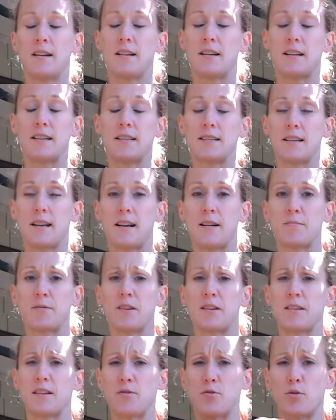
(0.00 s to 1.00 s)
is set up so
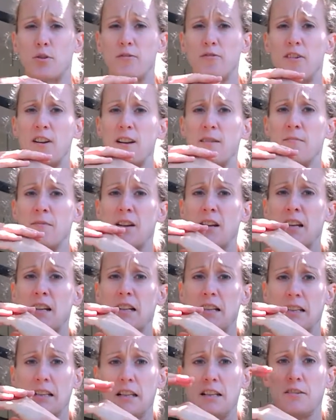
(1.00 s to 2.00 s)
that the door frame
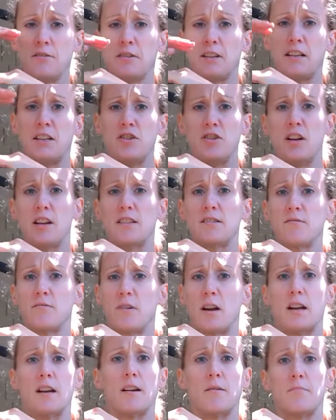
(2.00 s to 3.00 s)
literally juts
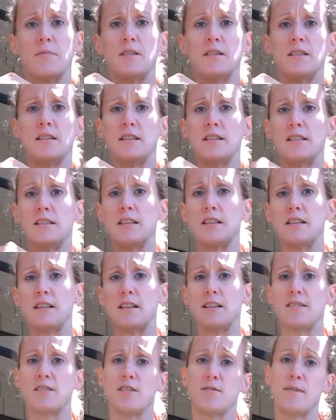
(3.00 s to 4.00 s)
right up into the
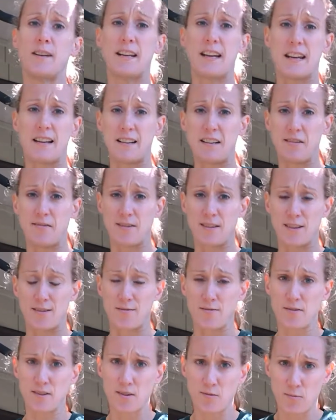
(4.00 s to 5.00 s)
ceiling, so we can't use
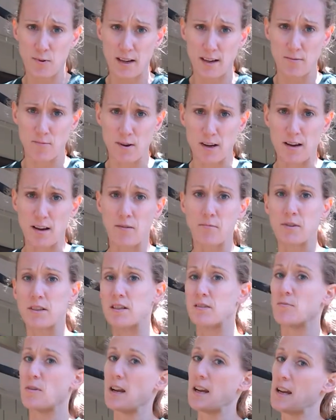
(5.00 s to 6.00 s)
those. Wah, wah, which
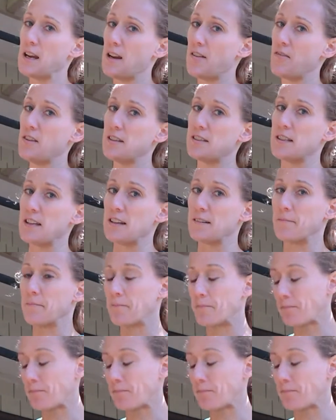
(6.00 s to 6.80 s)
is why I have this thing.